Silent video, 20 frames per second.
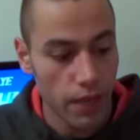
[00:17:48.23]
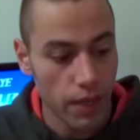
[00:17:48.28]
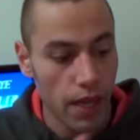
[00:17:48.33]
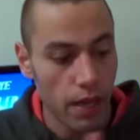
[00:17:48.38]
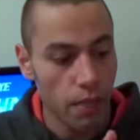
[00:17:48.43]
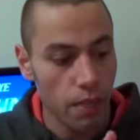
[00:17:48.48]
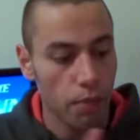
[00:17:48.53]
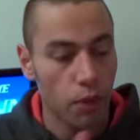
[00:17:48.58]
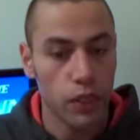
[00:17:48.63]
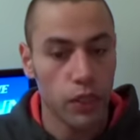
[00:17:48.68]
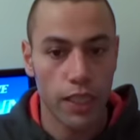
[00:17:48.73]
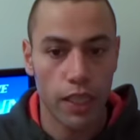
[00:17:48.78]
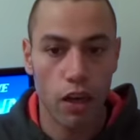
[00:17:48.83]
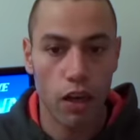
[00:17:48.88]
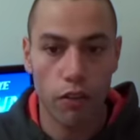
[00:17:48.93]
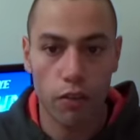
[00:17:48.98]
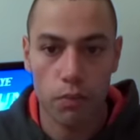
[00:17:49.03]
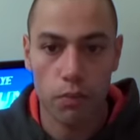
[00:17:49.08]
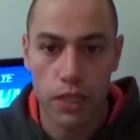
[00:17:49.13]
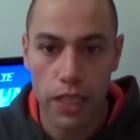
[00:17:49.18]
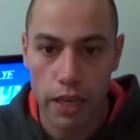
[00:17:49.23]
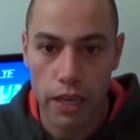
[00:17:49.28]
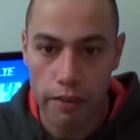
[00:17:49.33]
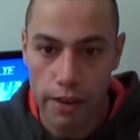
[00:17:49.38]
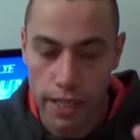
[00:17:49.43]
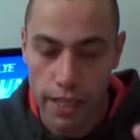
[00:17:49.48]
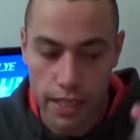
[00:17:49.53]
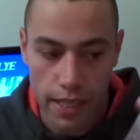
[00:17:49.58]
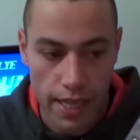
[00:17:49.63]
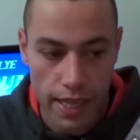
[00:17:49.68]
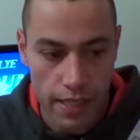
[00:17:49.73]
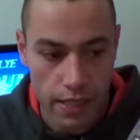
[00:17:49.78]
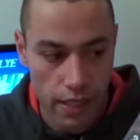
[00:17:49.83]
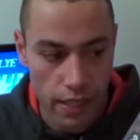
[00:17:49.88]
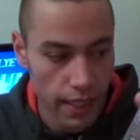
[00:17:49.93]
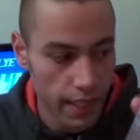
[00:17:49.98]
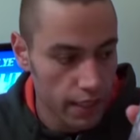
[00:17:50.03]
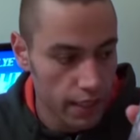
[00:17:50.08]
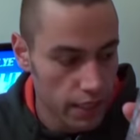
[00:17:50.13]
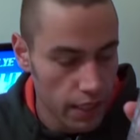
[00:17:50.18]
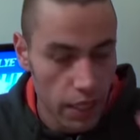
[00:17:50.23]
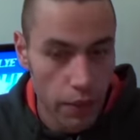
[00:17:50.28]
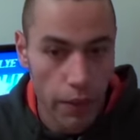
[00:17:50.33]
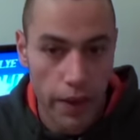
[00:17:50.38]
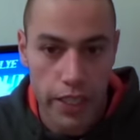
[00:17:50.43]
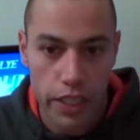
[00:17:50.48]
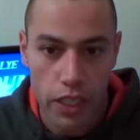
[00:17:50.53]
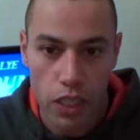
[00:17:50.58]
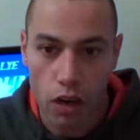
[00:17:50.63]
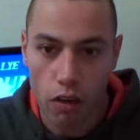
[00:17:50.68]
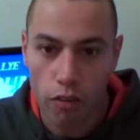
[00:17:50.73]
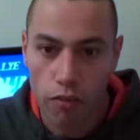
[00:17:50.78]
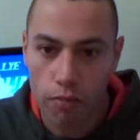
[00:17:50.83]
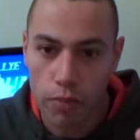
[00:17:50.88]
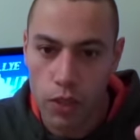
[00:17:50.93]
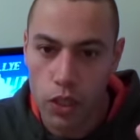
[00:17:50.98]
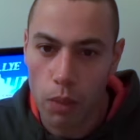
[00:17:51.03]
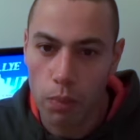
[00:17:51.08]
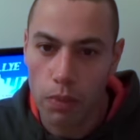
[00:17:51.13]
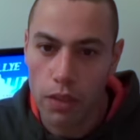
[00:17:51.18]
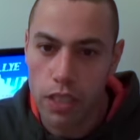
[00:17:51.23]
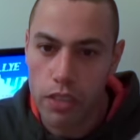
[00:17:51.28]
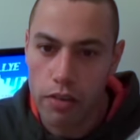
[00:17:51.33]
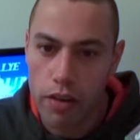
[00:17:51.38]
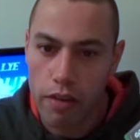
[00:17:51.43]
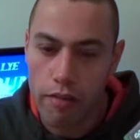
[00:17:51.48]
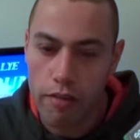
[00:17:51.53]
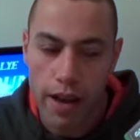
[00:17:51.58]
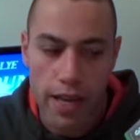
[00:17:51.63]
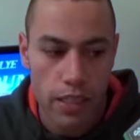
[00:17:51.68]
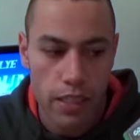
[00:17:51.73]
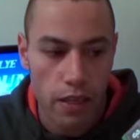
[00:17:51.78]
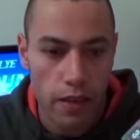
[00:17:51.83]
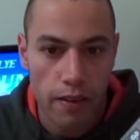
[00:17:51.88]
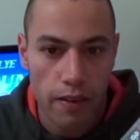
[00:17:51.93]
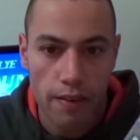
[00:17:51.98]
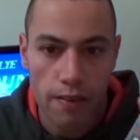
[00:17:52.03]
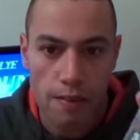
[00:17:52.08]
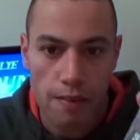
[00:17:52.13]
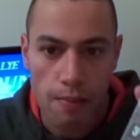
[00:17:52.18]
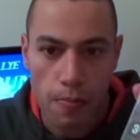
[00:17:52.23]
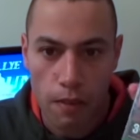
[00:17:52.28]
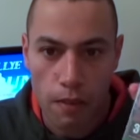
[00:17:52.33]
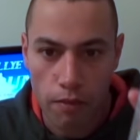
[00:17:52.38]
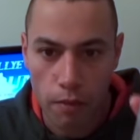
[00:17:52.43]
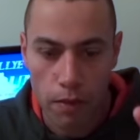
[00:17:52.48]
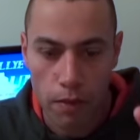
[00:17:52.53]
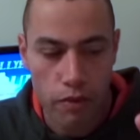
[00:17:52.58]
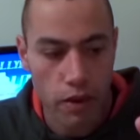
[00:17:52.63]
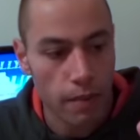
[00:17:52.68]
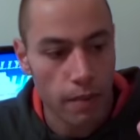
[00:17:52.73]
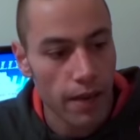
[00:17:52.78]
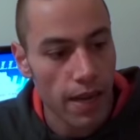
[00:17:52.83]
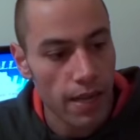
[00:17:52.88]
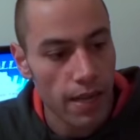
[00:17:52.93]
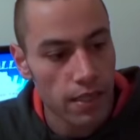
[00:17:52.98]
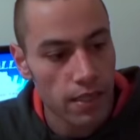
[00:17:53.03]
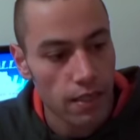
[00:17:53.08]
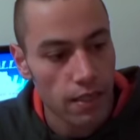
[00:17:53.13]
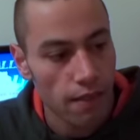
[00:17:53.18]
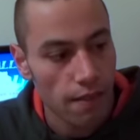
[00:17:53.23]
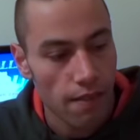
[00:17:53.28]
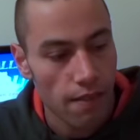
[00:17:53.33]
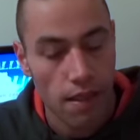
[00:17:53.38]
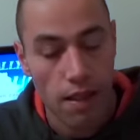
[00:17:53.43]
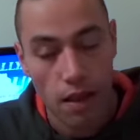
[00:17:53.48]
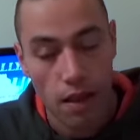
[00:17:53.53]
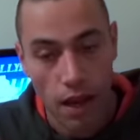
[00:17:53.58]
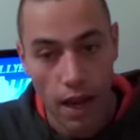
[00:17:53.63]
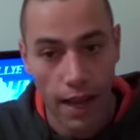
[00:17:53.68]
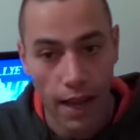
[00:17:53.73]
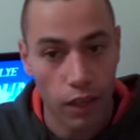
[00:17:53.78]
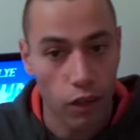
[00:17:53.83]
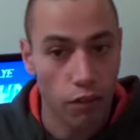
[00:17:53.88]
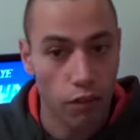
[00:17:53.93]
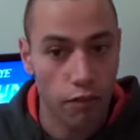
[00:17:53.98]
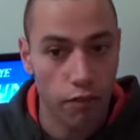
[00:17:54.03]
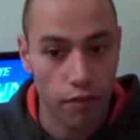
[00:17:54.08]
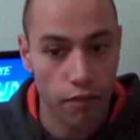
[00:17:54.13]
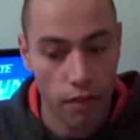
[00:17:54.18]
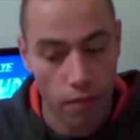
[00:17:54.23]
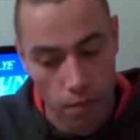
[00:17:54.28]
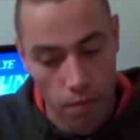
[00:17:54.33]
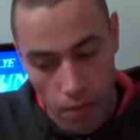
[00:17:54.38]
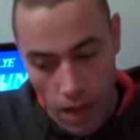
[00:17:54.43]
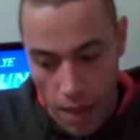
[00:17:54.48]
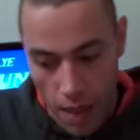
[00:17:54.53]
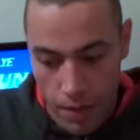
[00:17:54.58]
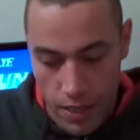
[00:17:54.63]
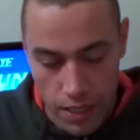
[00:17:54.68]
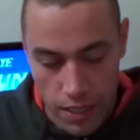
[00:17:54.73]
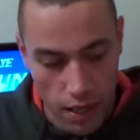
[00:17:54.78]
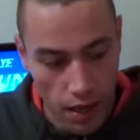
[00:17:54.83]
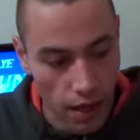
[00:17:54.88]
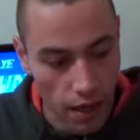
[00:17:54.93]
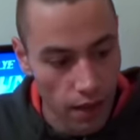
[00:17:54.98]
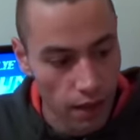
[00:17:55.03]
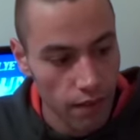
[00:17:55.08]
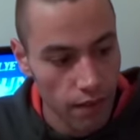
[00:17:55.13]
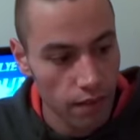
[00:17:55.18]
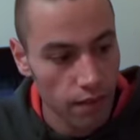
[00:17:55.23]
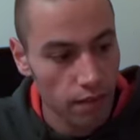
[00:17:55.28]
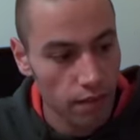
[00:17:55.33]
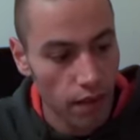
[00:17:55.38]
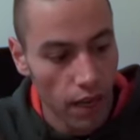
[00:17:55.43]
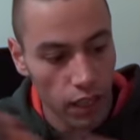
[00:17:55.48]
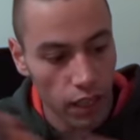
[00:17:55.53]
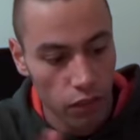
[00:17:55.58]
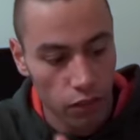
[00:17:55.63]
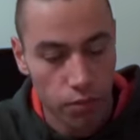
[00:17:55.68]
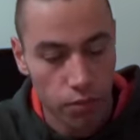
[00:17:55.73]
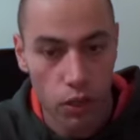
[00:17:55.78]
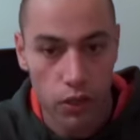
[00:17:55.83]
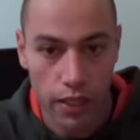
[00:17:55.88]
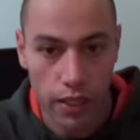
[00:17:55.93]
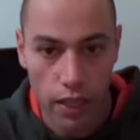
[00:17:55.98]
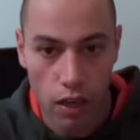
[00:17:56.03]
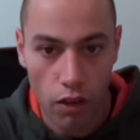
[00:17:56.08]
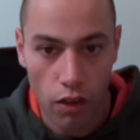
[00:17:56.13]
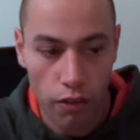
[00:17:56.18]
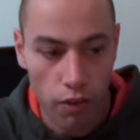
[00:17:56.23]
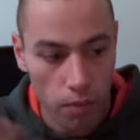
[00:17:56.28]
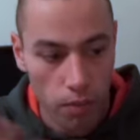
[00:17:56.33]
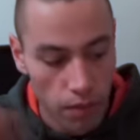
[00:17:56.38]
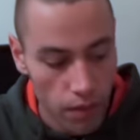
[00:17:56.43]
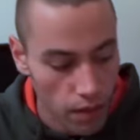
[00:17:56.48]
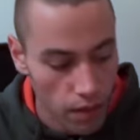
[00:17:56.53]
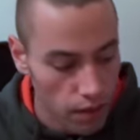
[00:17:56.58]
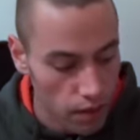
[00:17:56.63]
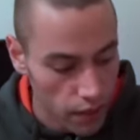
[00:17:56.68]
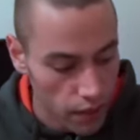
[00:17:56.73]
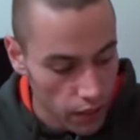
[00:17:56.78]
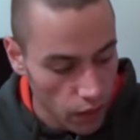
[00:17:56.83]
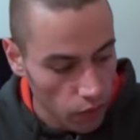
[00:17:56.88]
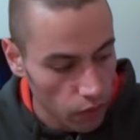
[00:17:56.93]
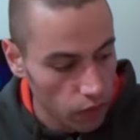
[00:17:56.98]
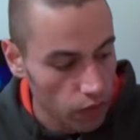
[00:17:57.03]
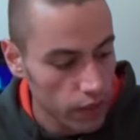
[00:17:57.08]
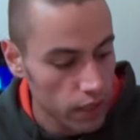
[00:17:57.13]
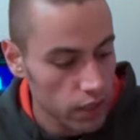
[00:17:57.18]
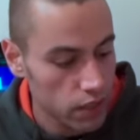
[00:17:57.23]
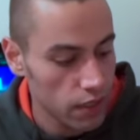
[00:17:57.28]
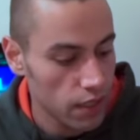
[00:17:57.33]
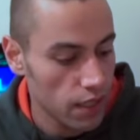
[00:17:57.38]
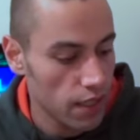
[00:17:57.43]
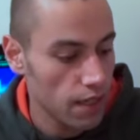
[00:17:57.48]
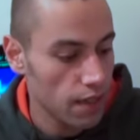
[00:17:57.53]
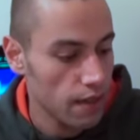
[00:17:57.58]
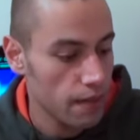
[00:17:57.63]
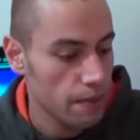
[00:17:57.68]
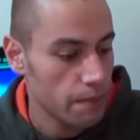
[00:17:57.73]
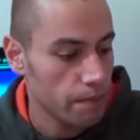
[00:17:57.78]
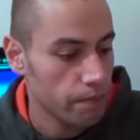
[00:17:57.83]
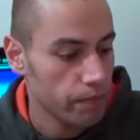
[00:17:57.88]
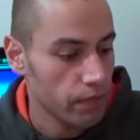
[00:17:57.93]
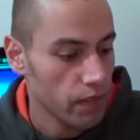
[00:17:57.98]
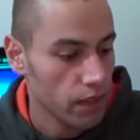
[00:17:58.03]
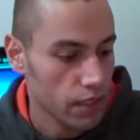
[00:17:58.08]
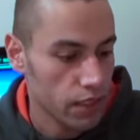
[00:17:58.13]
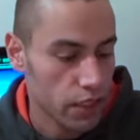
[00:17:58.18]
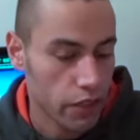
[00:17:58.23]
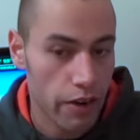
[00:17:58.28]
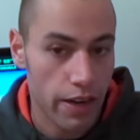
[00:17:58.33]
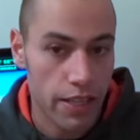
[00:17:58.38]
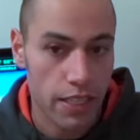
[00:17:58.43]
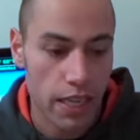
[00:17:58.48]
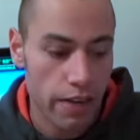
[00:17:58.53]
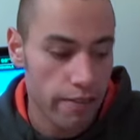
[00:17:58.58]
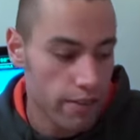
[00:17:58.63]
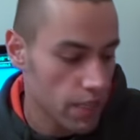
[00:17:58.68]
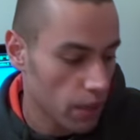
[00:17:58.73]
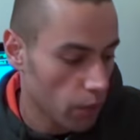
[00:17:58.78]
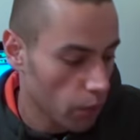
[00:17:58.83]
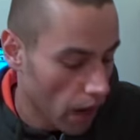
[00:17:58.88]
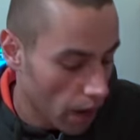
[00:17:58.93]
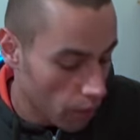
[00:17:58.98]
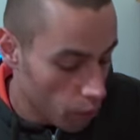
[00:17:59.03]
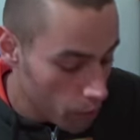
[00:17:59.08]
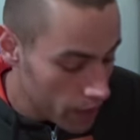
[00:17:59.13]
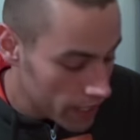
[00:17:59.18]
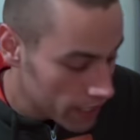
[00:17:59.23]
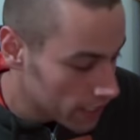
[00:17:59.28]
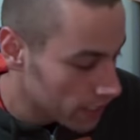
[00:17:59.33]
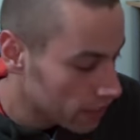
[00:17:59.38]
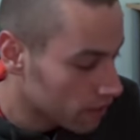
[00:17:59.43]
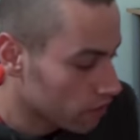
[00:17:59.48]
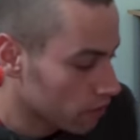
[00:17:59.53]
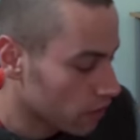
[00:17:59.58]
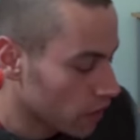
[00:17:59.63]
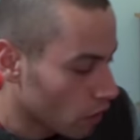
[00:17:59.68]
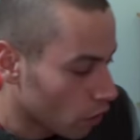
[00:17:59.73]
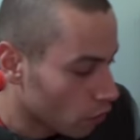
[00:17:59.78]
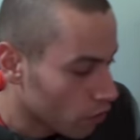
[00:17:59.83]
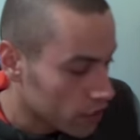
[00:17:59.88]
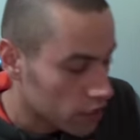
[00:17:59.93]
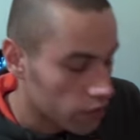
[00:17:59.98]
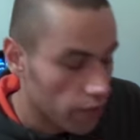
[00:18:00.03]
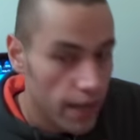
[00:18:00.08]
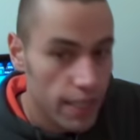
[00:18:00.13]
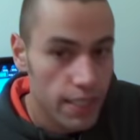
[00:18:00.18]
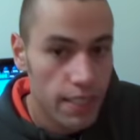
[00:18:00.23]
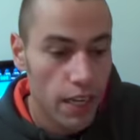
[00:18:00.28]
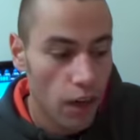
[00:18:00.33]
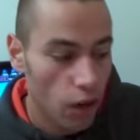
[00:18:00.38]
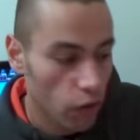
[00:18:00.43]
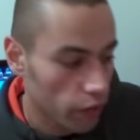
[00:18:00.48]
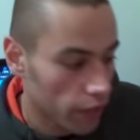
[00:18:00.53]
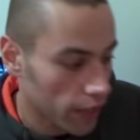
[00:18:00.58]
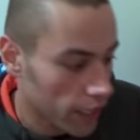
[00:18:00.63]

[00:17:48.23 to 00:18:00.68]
yeah, the Project Gotham series is the continuation of Metropolis Street Racer from the Dreamcast. I love MSR. I love Project Gotham. You know, it's a great series. I wish they'd, you know, resurrect it on